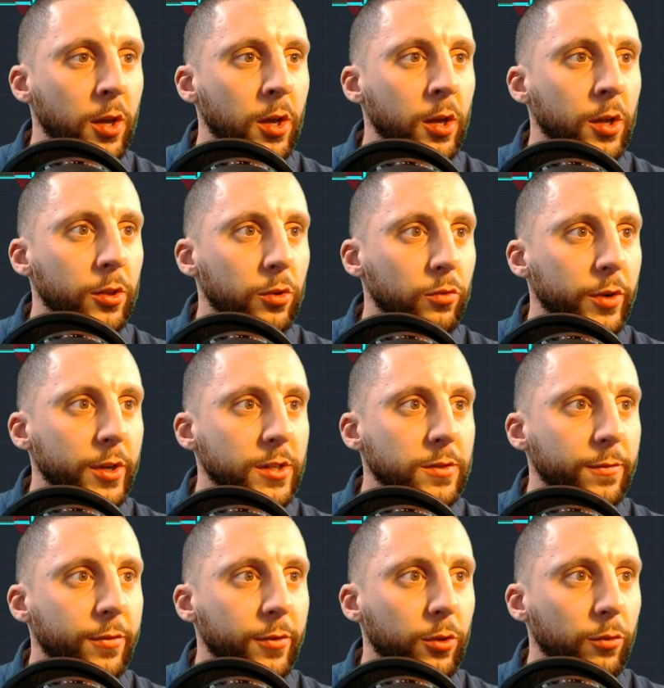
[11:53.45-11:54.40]
The
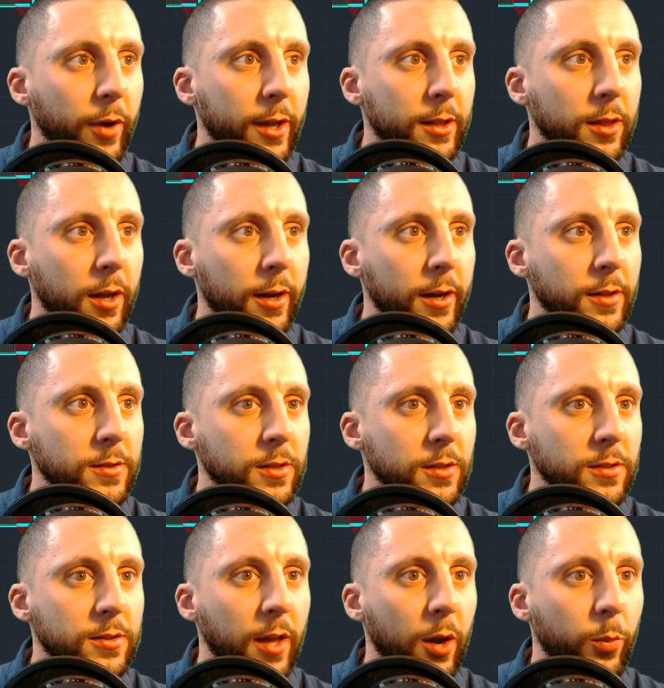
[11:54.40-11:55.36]
reason for the red lines
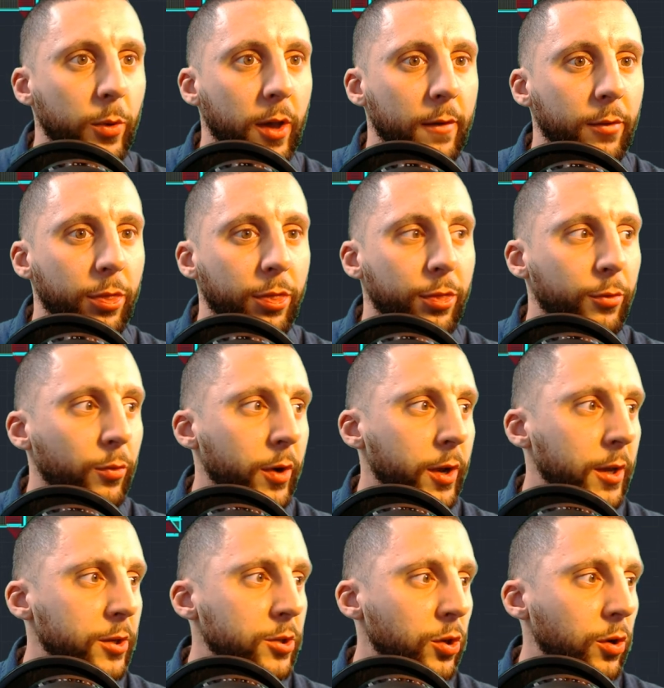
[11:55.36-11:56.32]
is that we have a 3
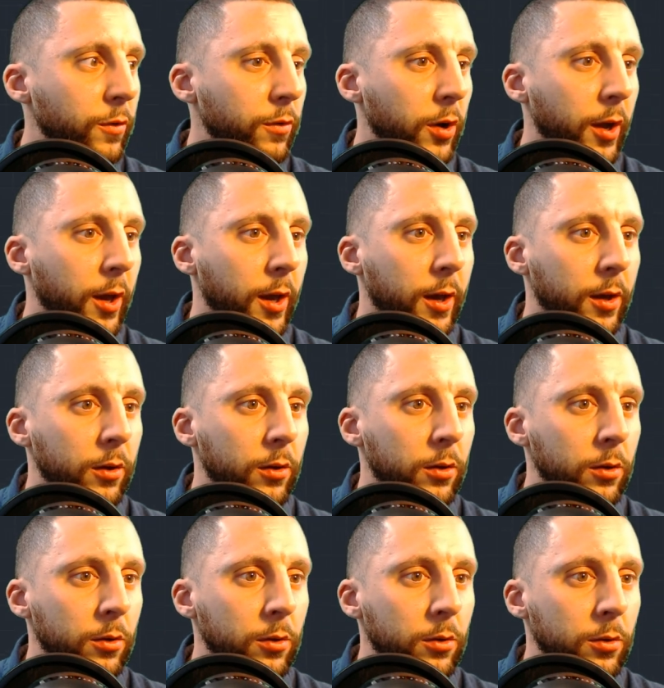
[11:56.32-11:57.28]
inch overhang.
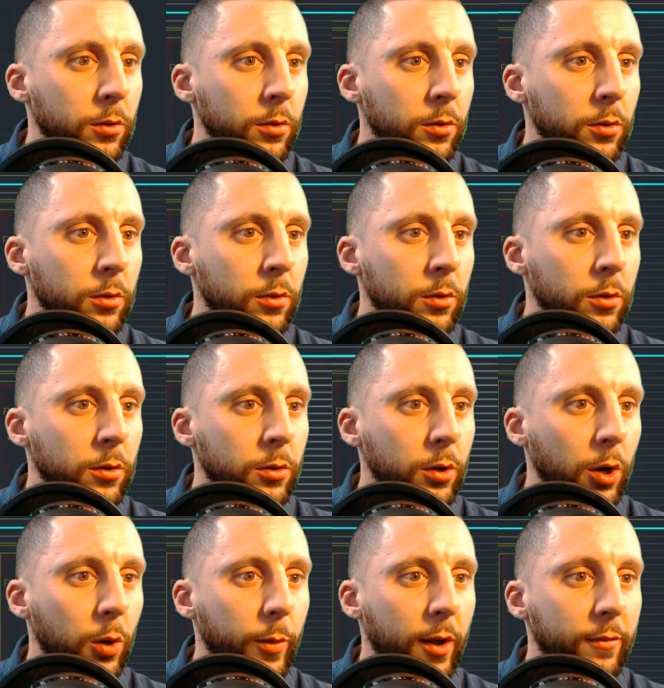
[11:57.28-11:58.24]
You
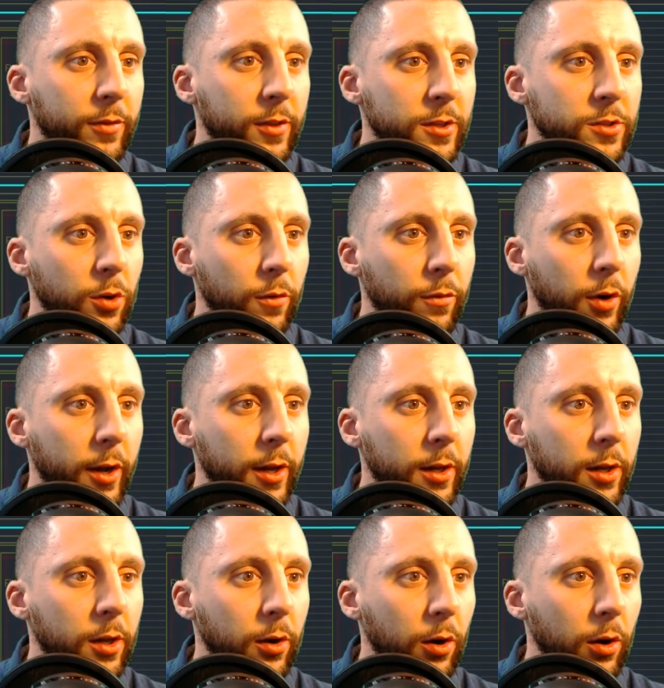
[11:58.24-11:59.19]
know, we have this overhang
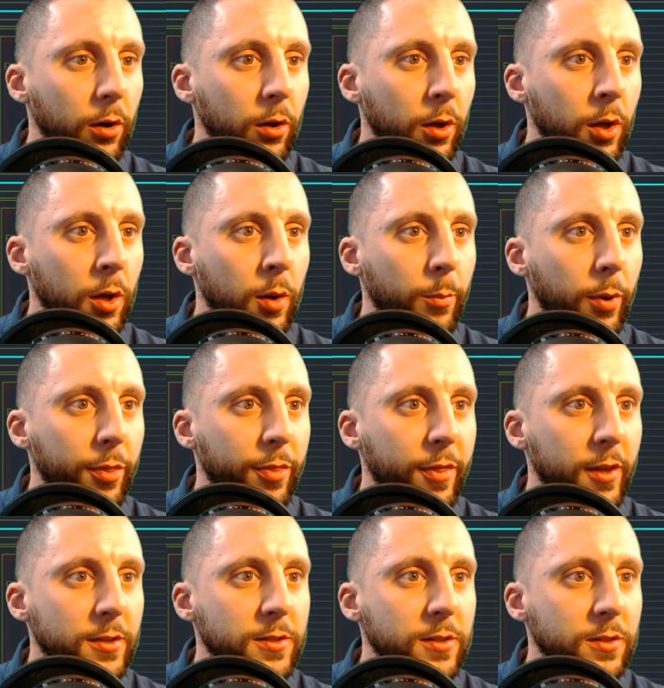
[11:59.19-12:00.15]
here but
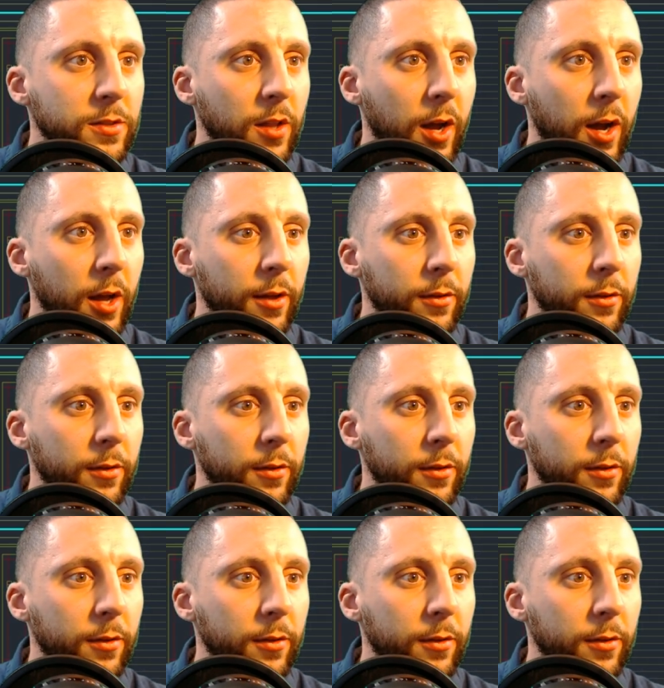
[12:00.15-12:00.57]
this is not